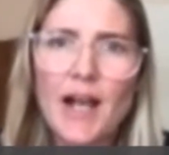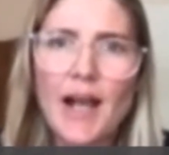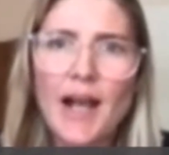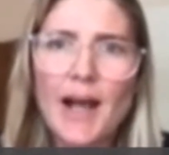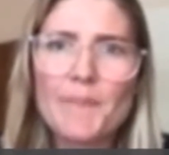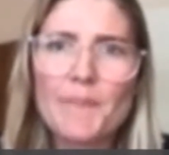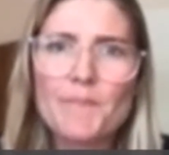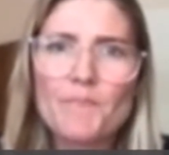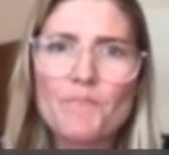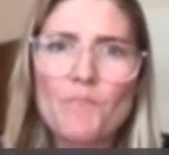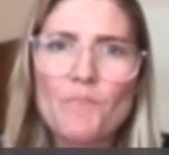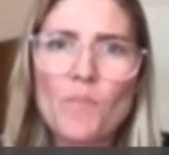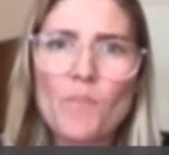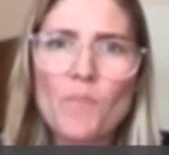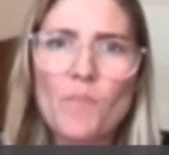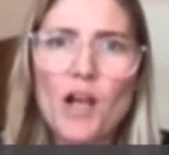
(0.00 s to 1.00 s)

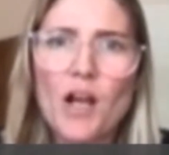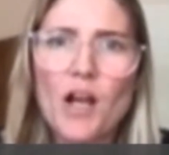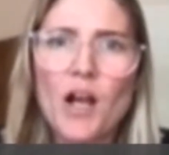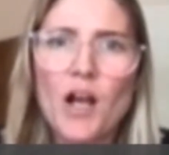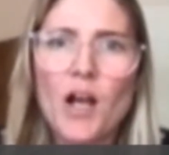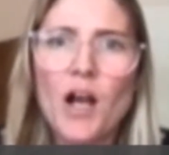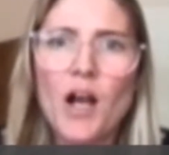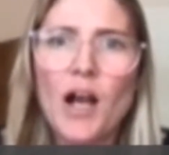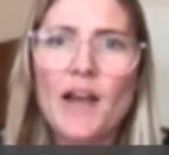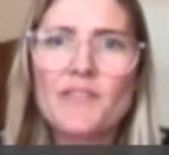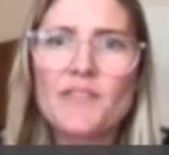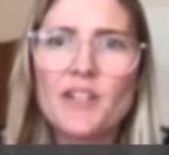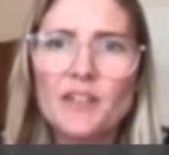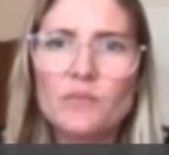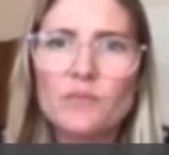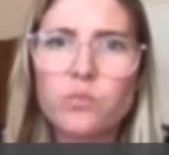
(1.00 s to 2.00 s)
I
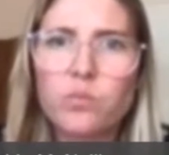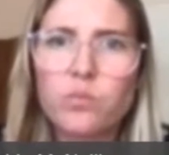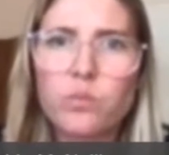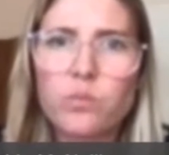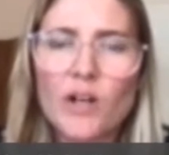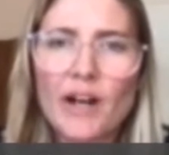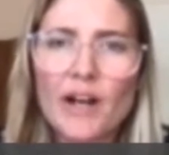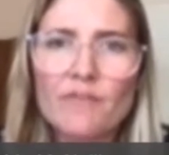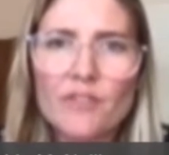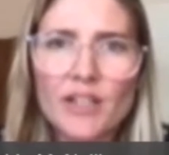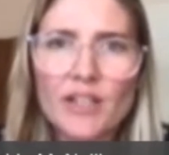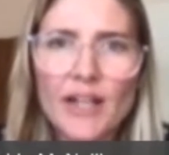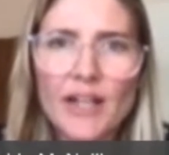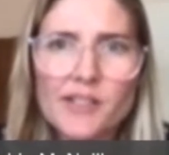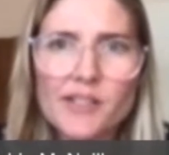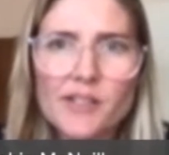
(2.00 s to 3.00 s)
think what I've
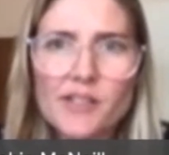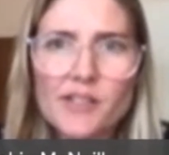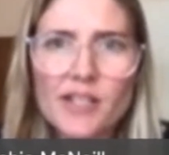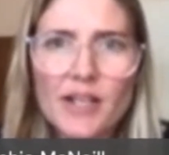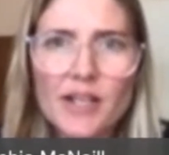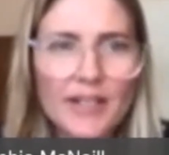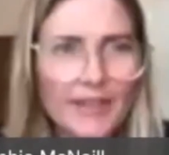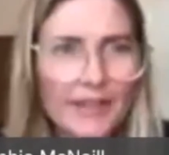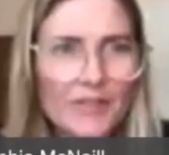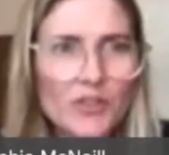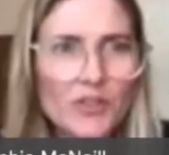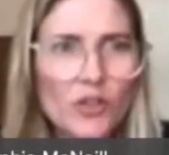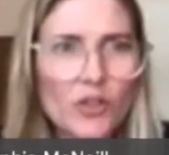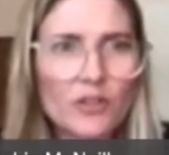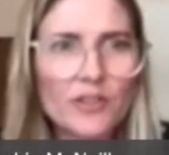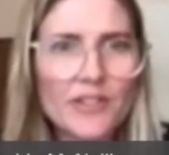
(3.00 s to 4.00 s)
realised since leaving
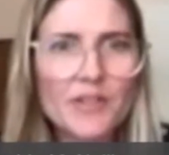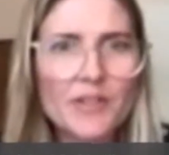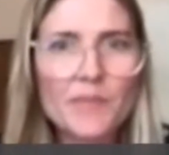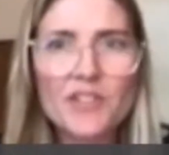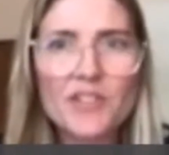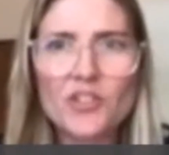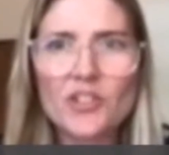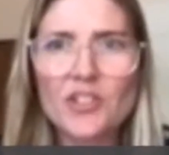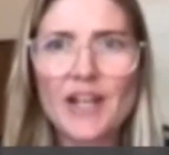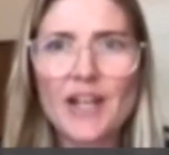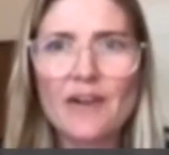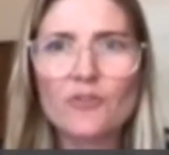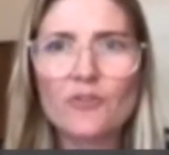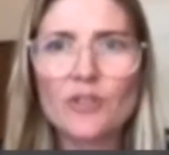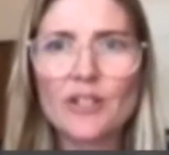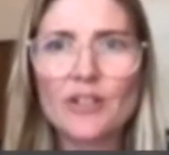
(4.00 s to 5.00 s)
journalism is just
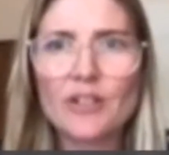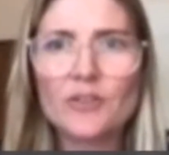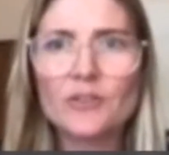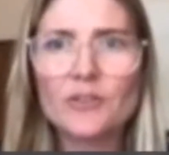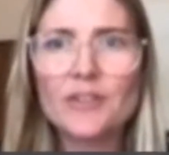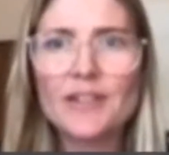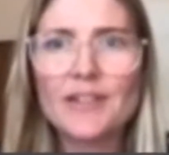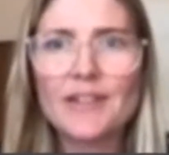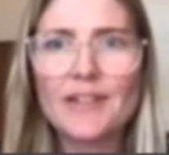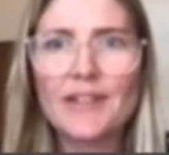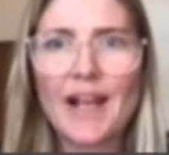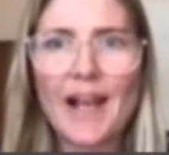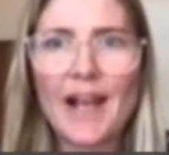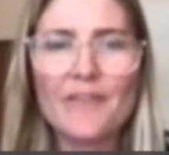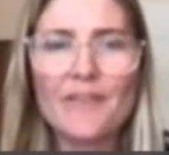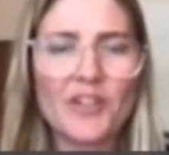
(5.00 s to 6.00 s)
how critical
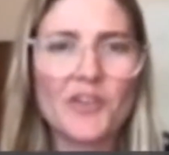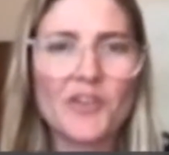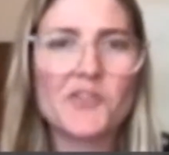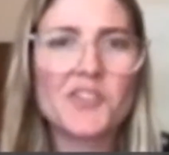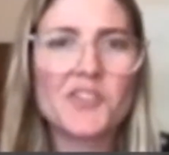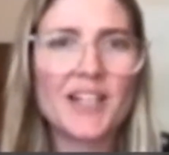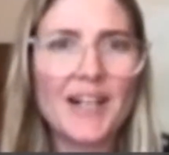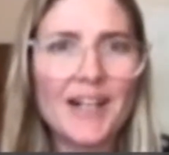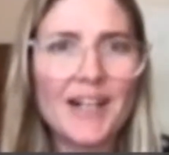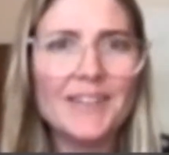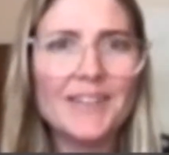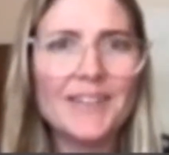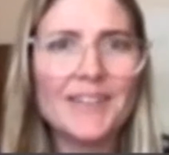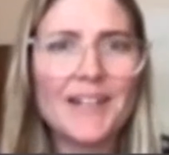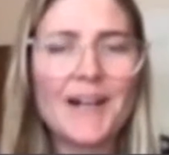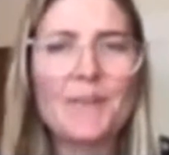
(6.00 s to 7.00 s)
advocates are.
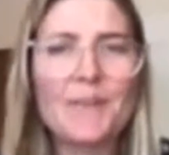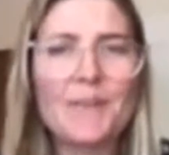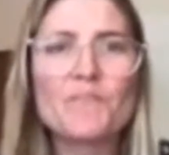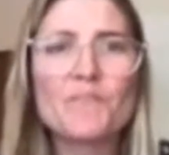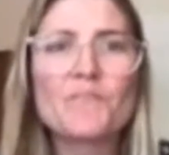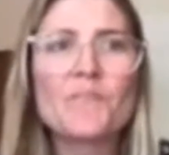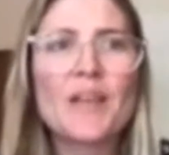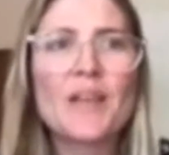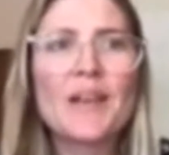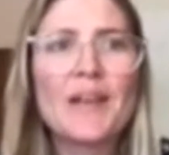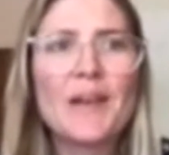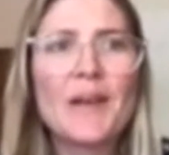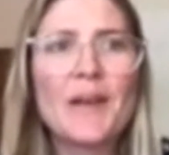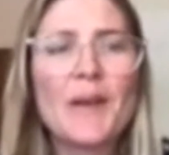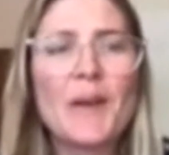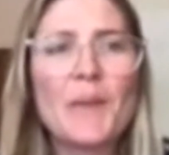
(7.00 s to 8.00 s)

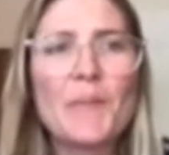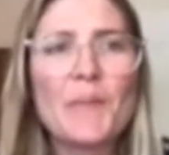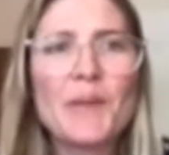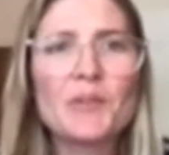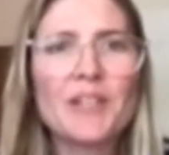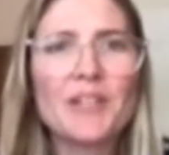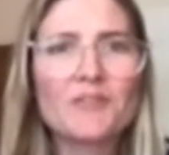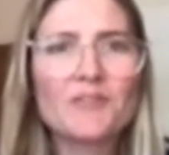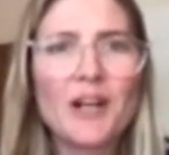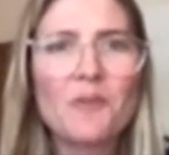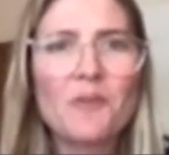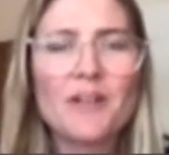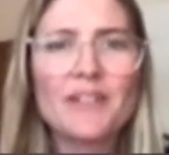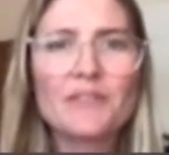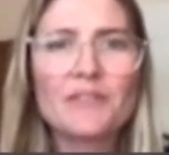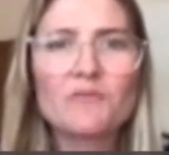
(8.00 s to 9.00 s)
People like
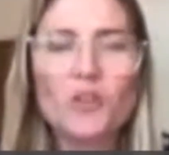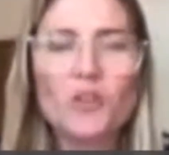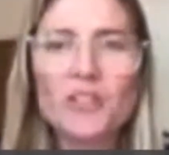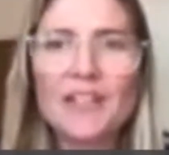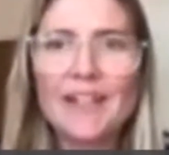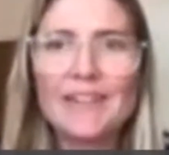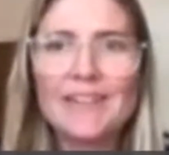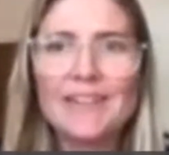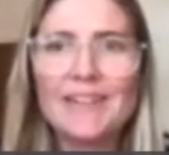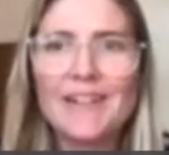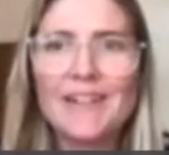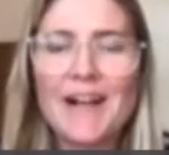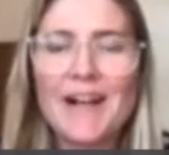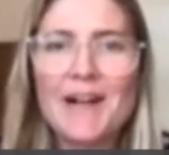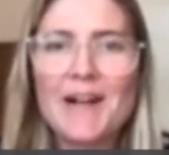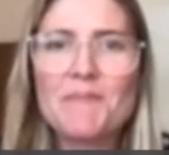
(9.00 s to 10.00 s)
Rawan and Rodney,
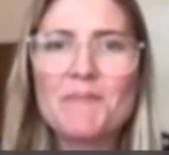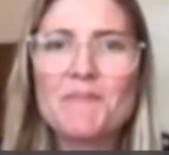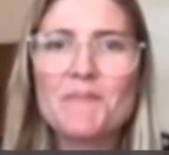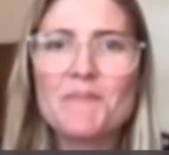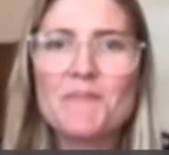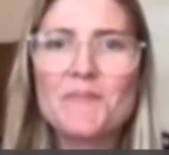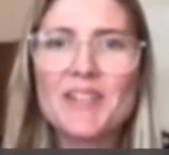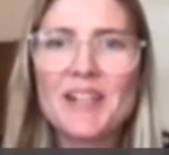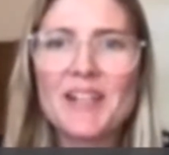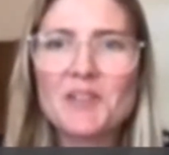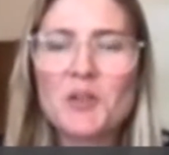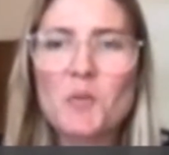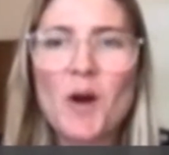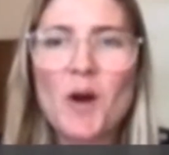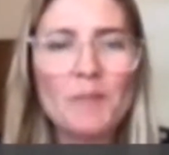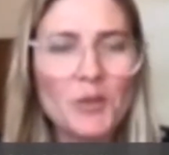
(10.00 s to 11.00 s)

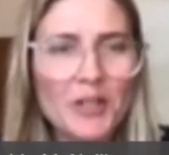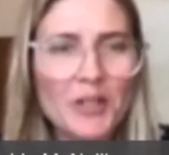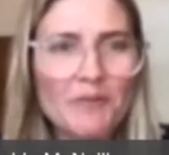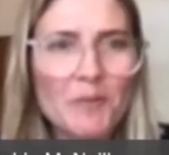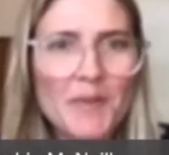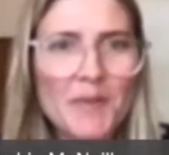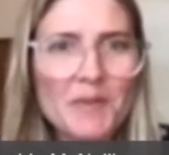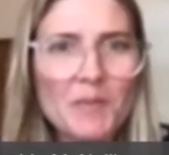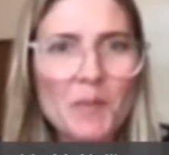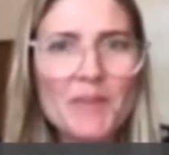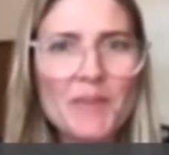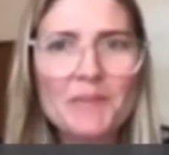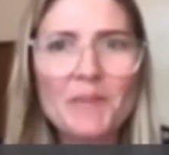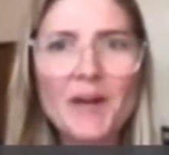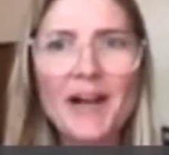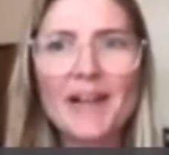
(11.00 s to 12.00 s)
that's who I'm learning from at the
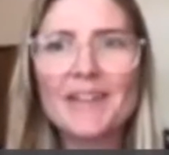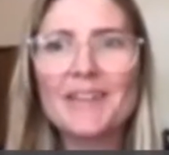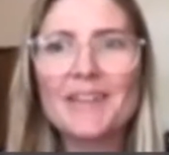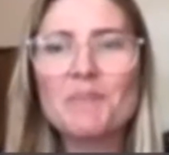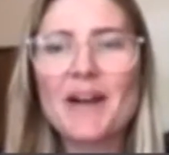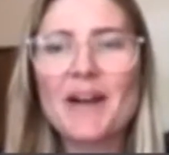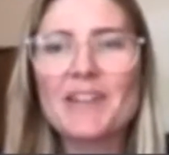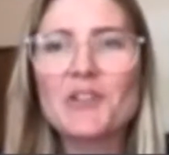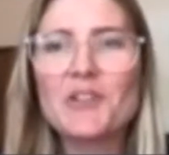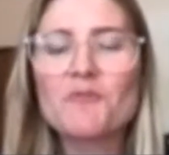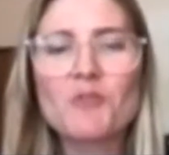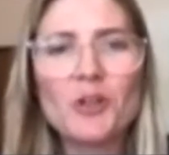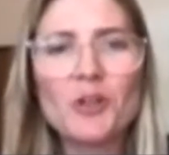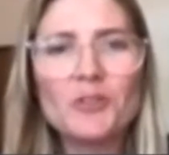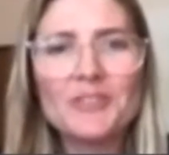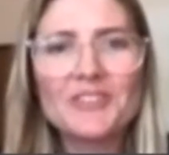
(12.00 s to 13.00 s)
moment in my new
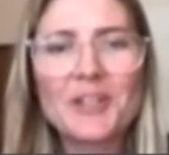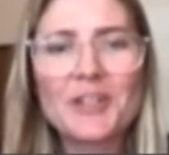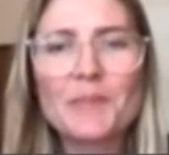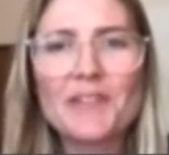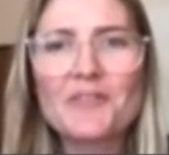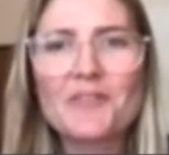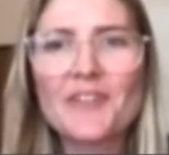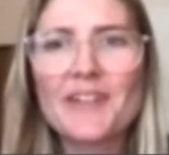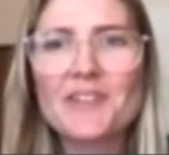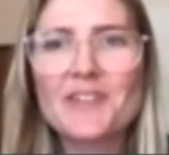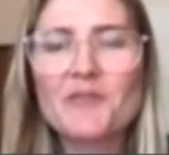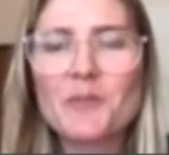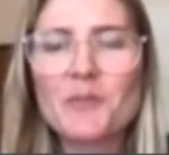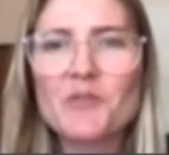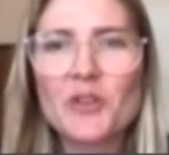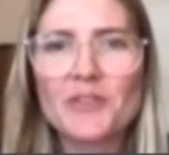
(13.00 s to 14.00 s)
role, jumping the fence
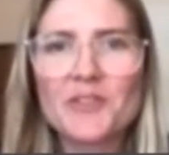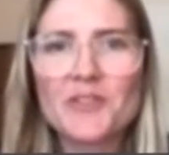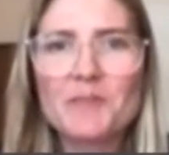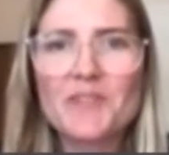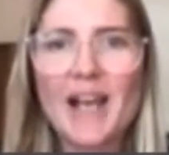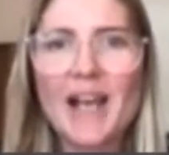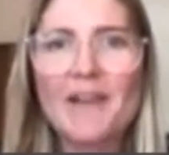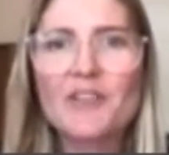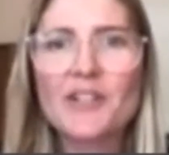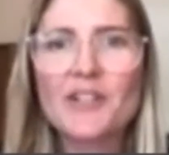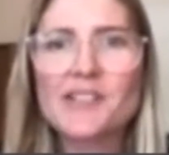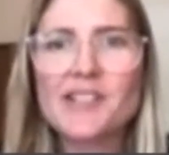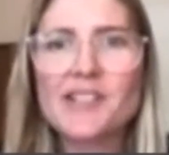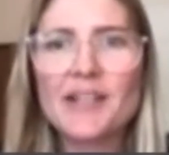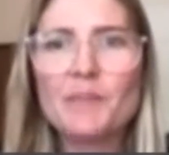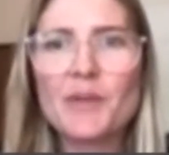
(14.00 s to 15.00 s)
from journalism to
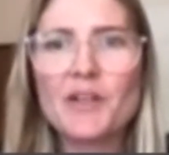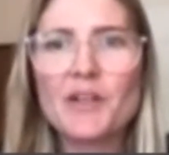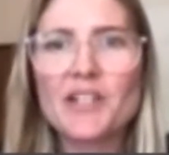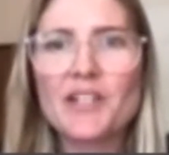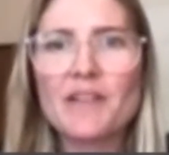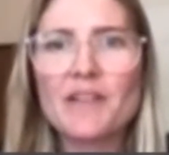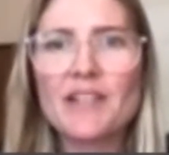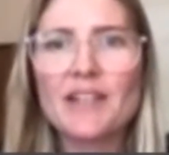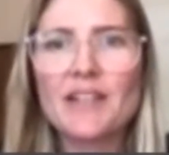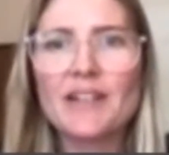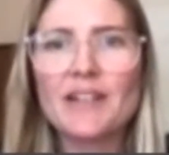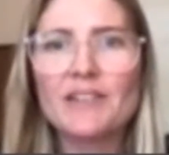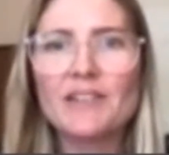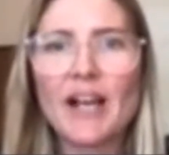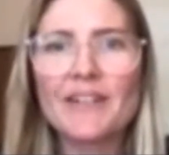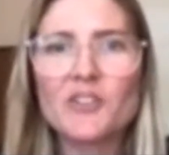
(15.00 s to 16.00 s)
advocacy, because I think,
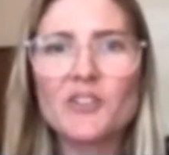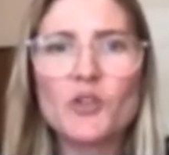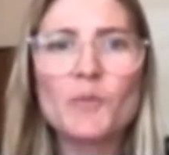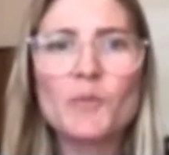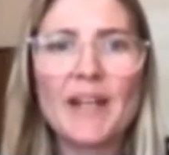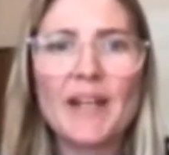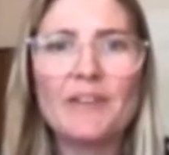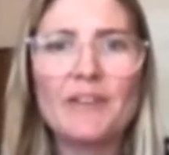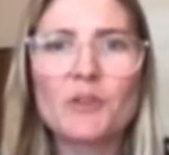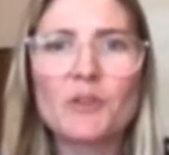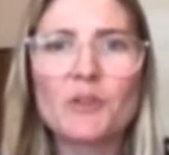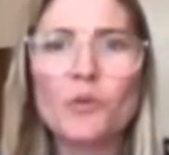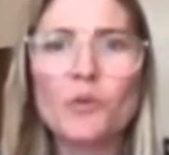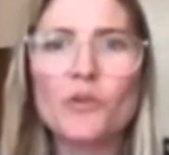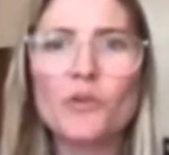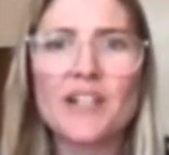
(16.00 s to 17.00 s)
like too many
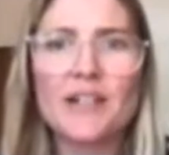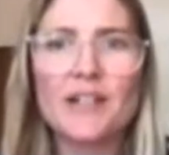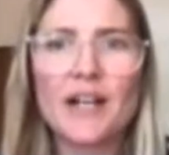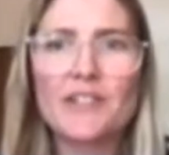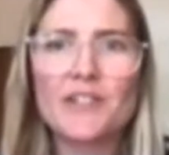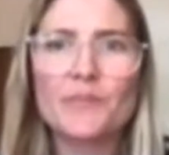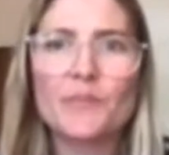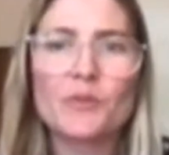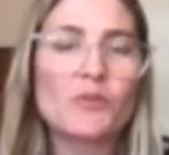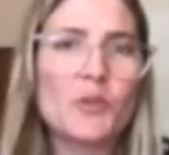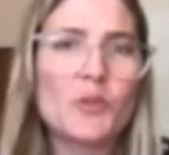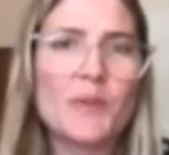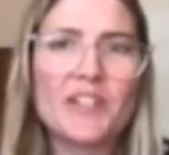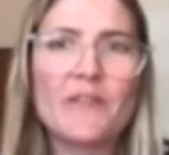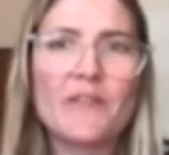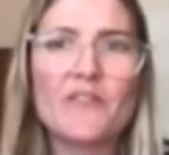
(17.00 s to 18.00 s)
reporters, I just put too
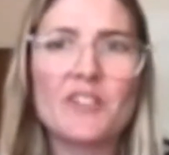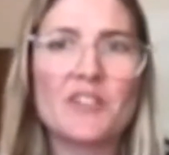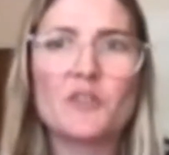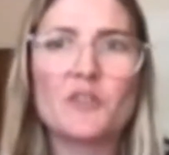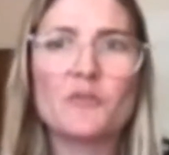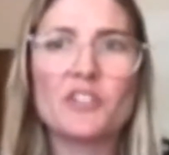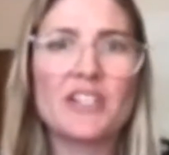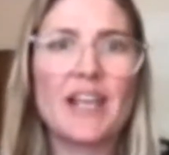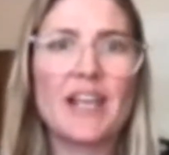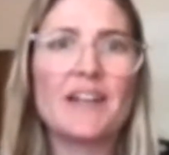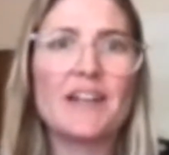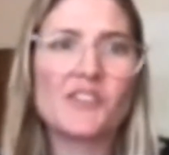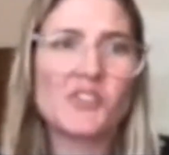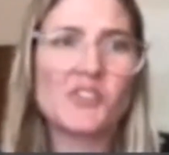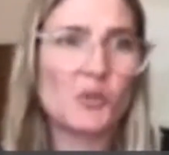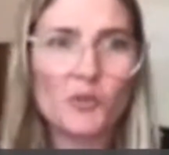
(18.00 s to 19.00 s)
much emphasis on just getting
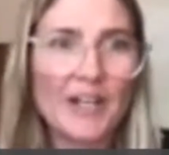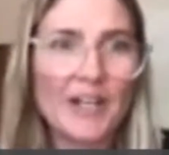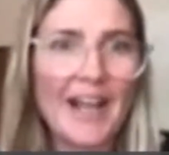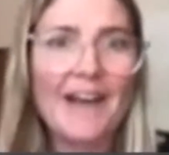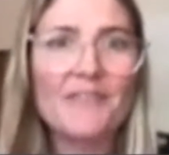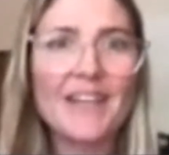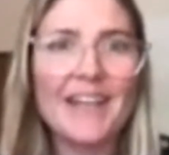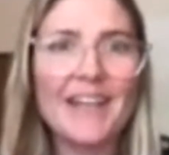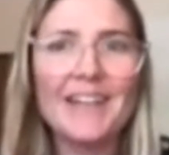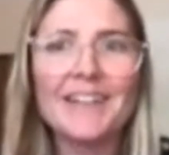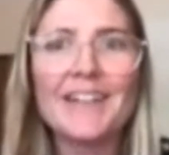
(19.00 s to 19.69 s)
the story out there